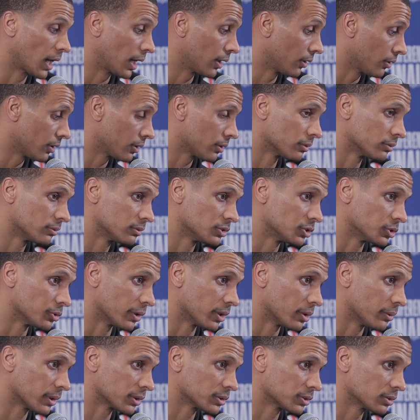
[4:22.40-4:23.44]
I don't know. It's a
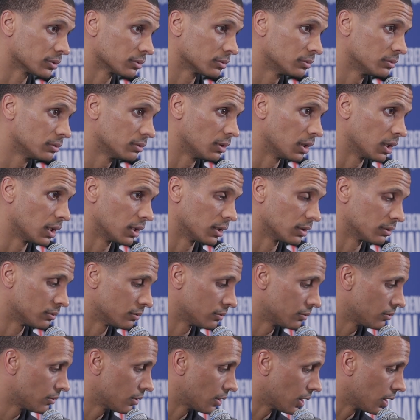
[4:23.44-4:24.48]
great question. And
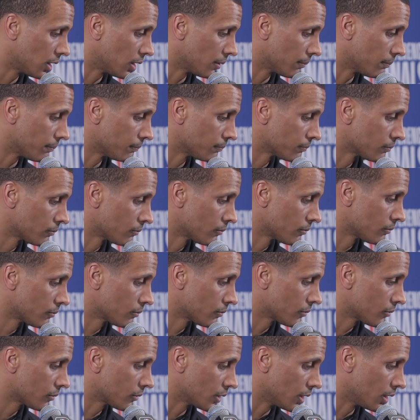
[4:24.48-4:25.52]

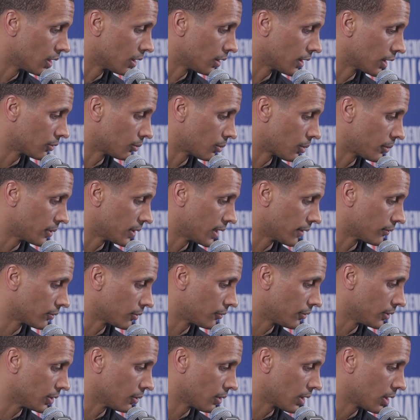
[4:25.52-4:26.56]
that's what we have
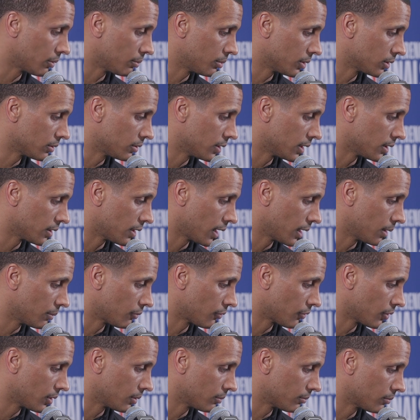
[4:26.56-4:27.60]
to figure out. But it came
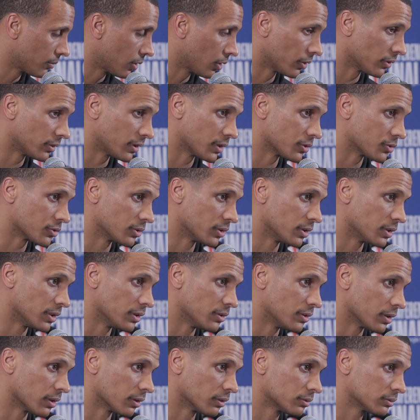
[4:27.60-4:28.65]
from our attention to
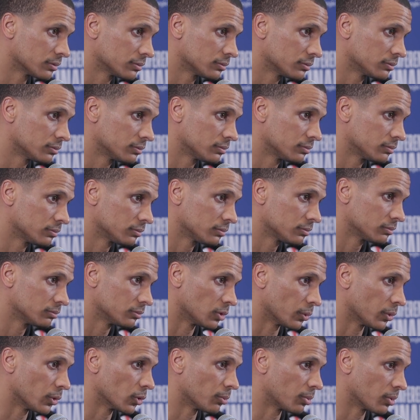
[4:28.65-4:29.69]
detail.
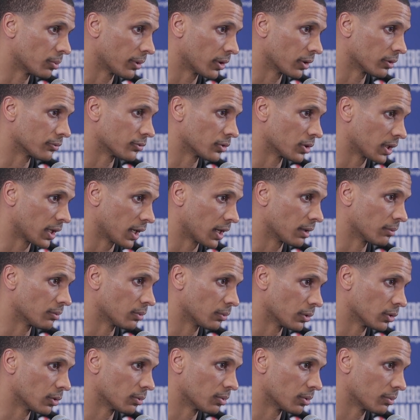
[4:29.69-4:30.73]
But we were prepared for the game.
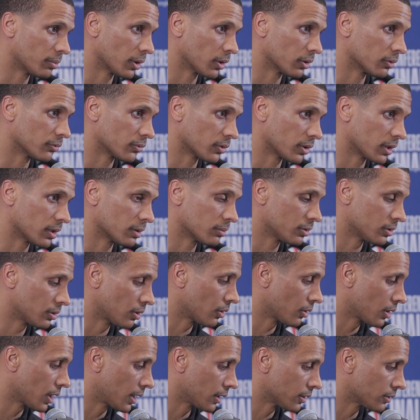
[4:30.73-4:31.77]
We were prepared for them. And
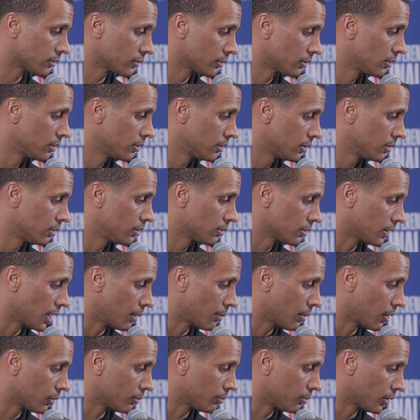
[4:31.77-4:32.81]
our guys
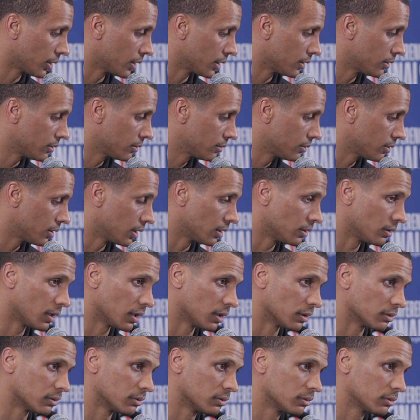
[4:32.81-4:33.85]
came out and played. And
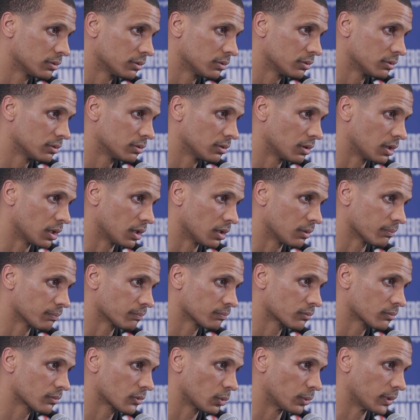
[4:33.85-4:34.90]
then
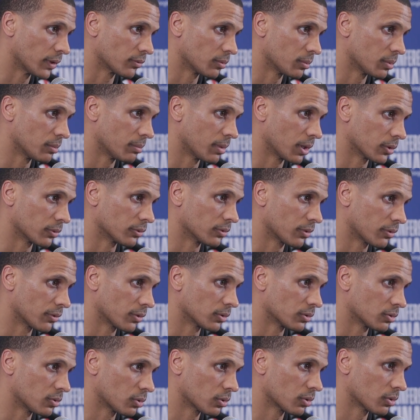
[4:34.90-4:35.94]
we have to be better in the
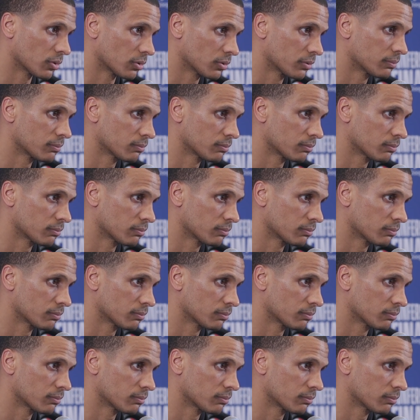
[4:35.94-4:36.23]
third quarter.